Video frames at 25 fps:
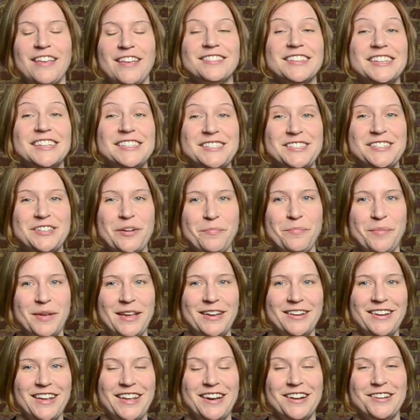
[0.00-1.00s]
Let's jump
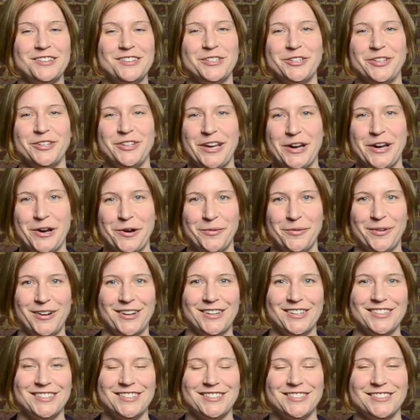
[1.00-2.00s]
in and I'll show you how it
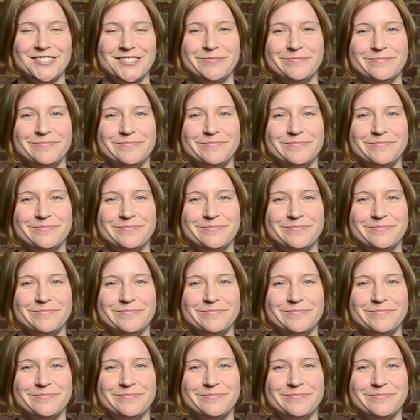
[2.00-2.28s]
works.